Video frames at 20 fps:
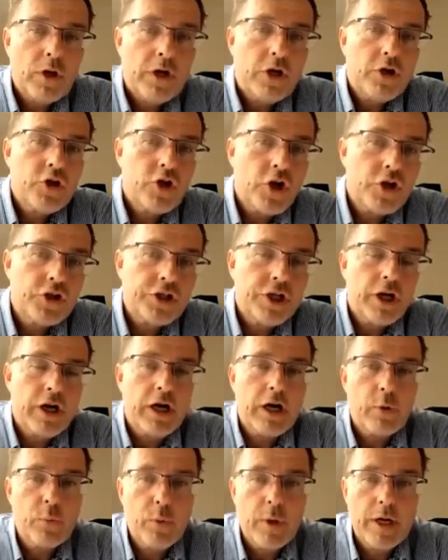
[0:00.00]
you can change the
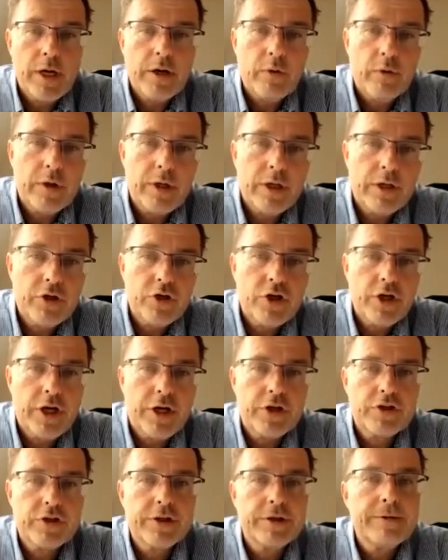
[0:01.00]
hardware, you can
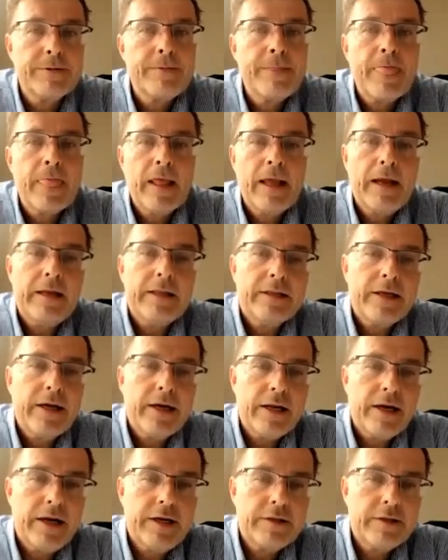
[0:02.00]
change the
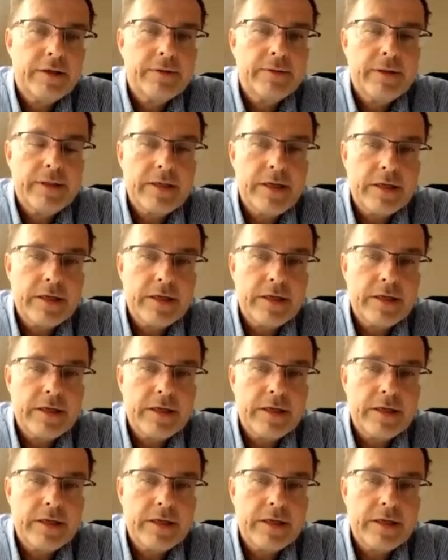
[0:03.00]
integrator.